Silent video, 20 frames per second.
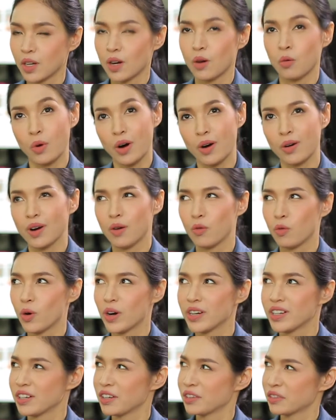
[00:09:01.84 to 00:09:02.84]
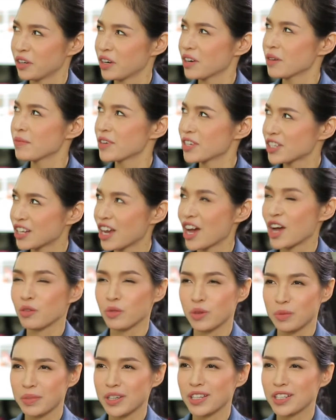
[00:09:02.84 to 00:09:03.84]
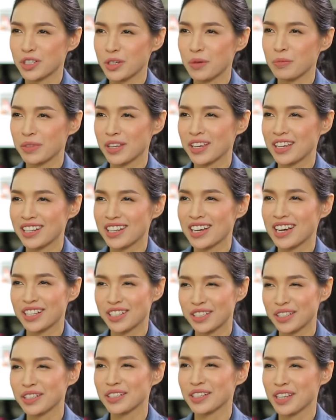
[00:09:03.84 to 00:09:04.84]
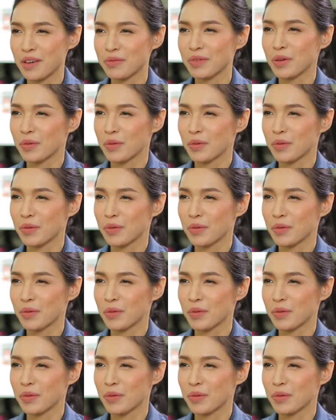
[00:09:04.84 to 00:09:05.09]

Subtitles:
Well, avoiding the 30% would be something that game